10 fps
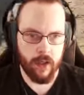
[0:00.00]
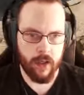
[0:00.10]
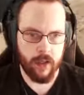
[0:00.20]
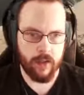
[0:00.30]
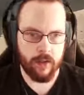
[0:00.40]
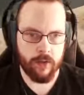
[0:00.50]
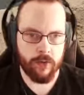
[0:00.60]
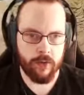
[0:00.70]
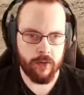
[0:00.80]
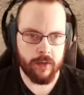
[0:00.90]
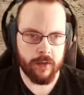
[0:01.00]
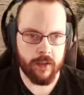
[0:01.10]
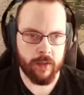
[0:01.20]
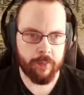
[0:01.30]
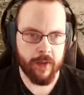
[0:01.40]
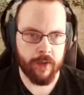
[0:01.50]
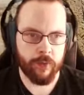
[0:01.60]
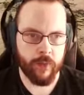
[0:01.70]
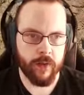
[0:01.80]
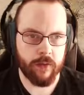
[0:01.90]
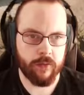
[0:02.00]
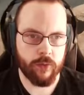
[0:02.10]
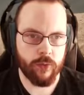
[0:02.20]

and lead a pathway